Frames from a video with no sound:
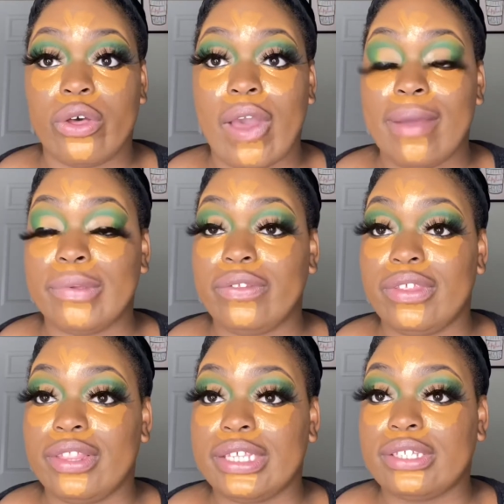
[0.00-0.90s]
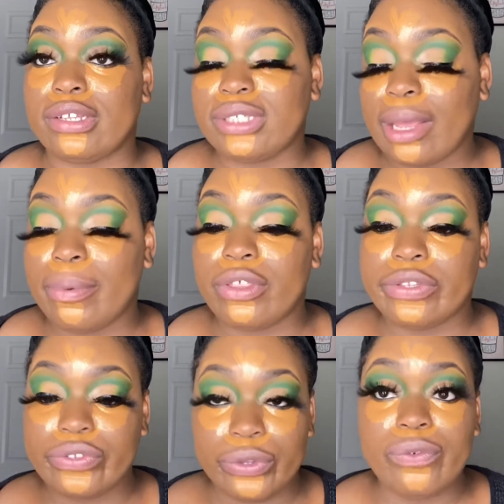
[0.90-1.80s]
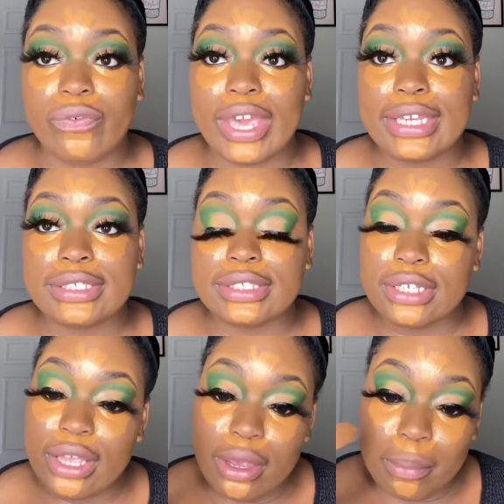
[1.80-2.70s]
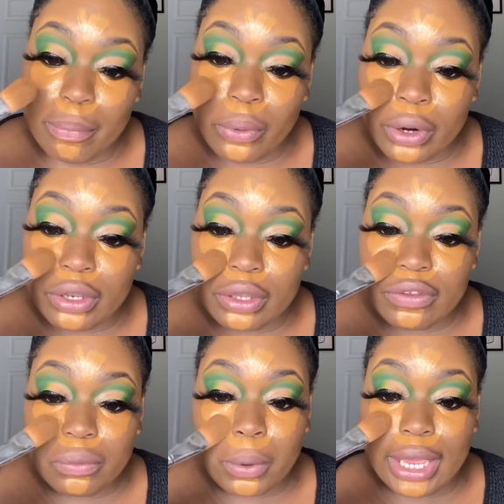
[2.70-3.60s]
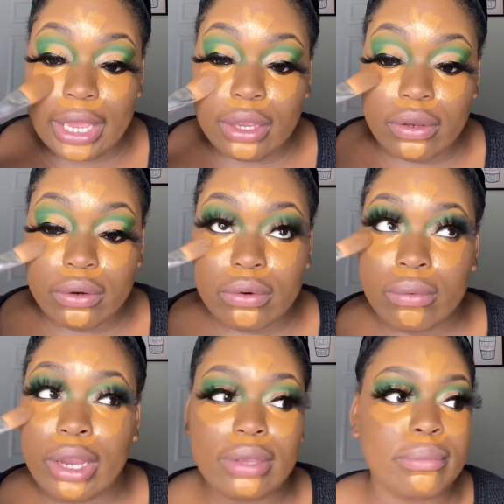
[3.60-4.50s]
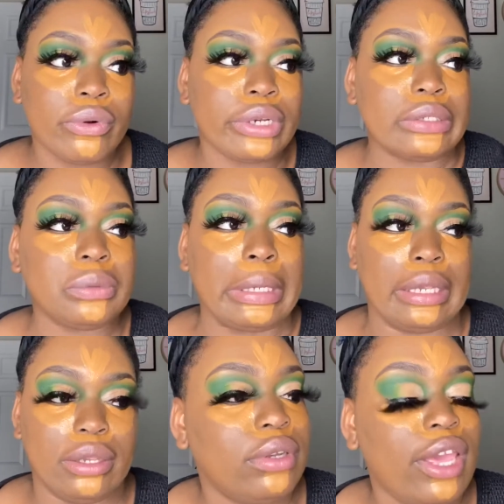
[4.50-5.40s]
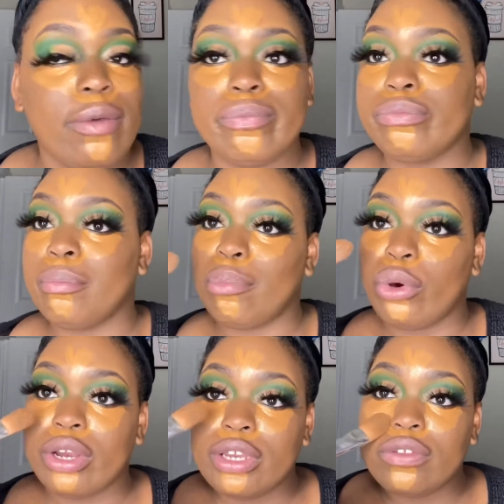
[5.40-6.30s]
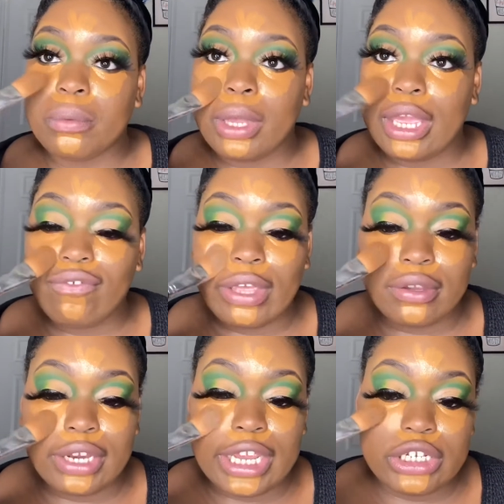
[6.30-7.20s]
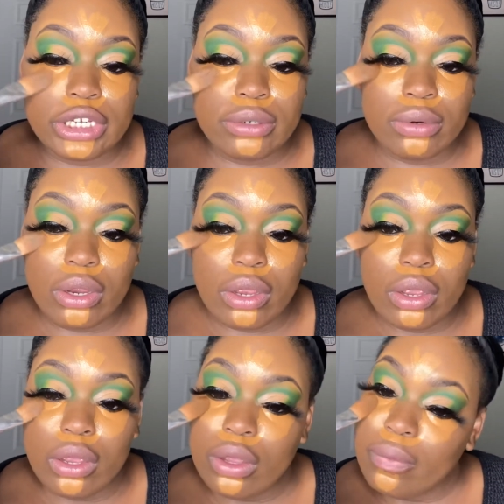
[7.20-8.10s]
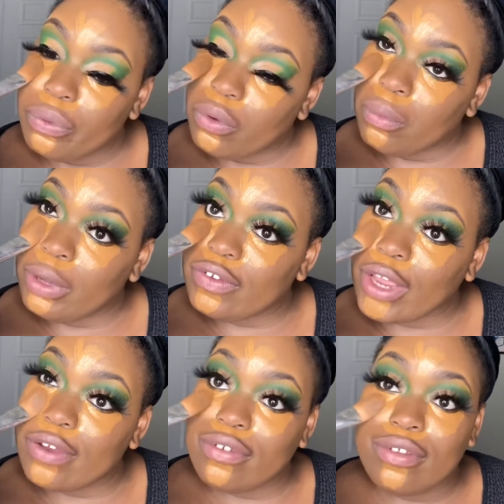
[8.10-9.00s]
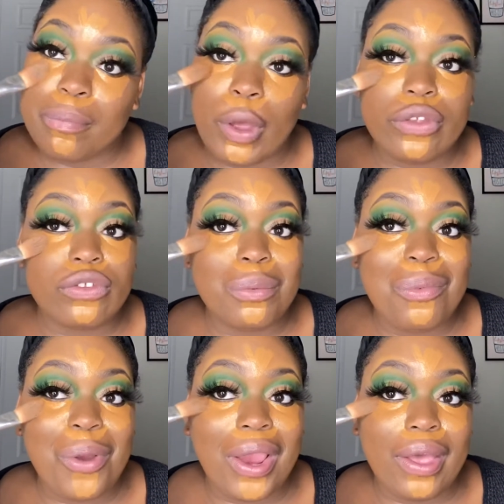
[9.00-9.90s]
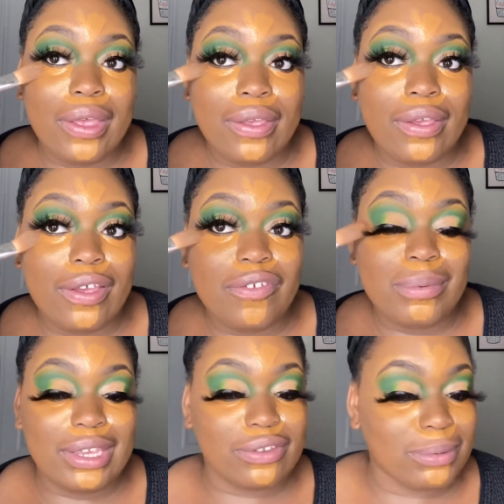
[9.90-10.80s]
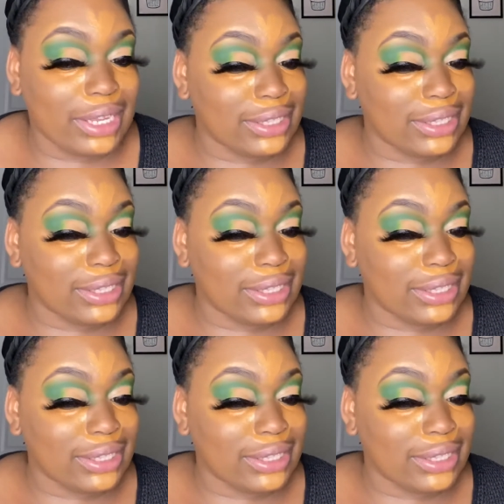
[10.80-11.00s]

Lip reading: I'm using this on top of the Too Faced Born This Way, right? Born This Way? Yep, Born This Way foundation, which I just bought some more of because we got the